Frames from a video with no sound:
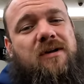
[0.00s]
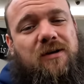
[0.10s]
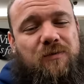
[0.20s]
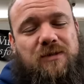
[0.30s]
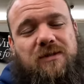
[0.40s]

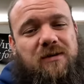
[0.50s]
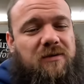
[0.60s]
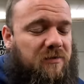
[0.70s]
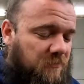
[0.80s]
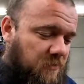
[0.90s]
It was a
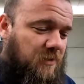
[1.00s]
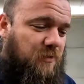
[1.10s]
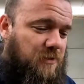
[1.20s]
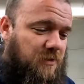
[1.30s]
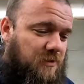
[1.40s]
it
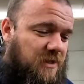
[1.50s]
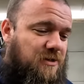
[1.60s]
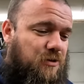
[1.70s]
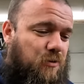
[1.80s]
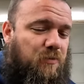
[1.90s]
was a
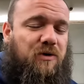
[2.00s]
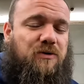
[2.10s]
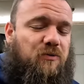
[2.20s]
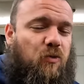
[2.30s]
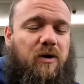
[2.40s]
detour, but it
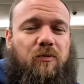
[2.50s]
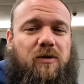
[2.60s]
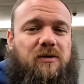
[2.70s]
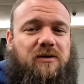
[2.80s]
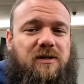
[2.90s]
was well
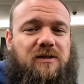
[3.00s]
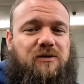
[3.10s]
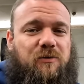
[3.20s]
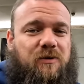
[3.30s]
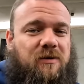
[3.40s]
worth the
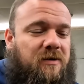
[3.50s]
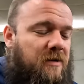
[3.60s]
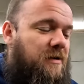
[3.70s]
detour.